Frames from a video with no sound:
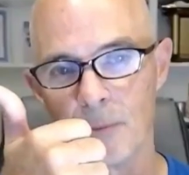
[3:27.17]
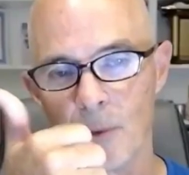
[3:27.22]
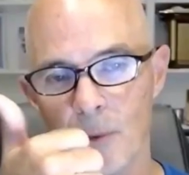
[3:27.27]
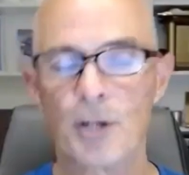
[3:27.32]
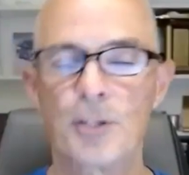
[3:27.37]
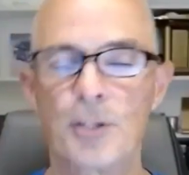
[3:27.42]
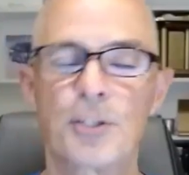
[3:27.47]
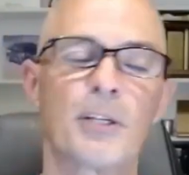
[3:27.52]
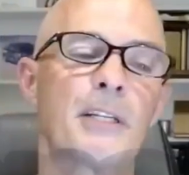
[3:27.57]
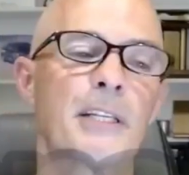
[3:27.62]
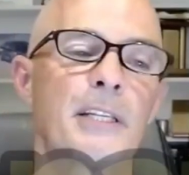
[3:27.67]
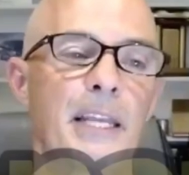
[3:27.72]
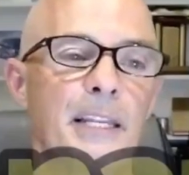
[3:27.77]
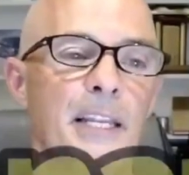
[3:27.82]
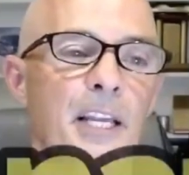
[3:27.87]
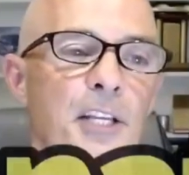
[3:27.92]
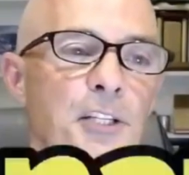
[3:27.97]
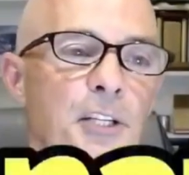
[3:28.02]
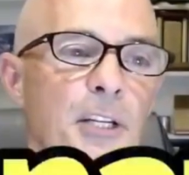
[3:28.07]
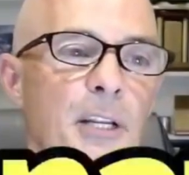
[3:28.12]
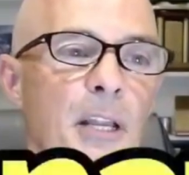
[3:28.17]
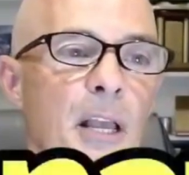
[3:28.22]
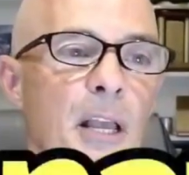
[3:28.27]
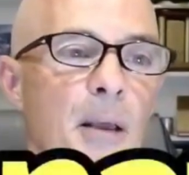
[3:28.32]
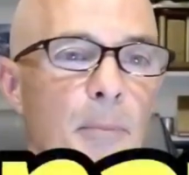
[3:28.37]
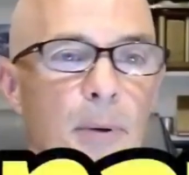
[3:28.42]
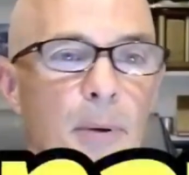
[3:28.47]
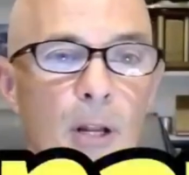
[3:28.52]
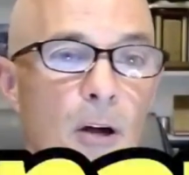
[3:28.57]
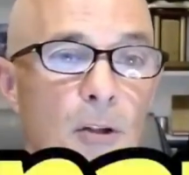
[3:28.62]
margin, detonation,
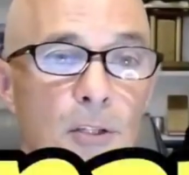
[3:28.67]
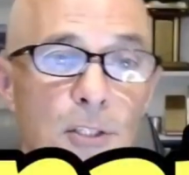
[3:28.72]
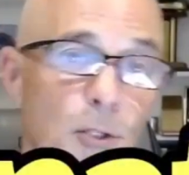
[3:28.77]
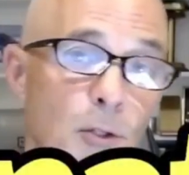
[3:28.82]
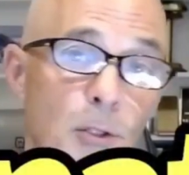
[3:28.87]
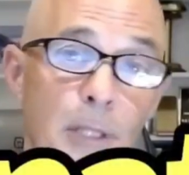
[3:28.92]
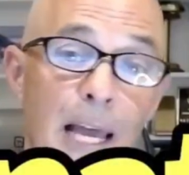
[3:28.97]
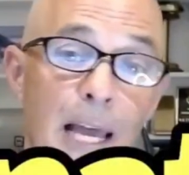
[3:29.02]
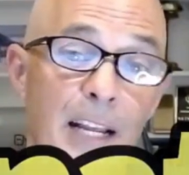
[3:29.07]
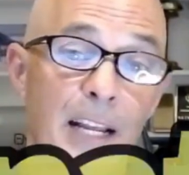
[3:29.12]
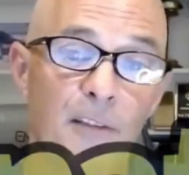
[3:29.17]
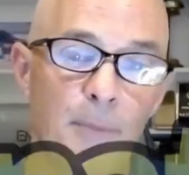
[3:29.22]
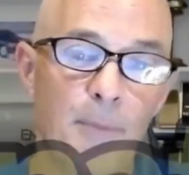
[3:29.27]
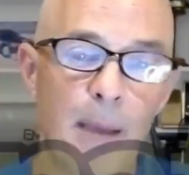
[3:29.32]
but also lack of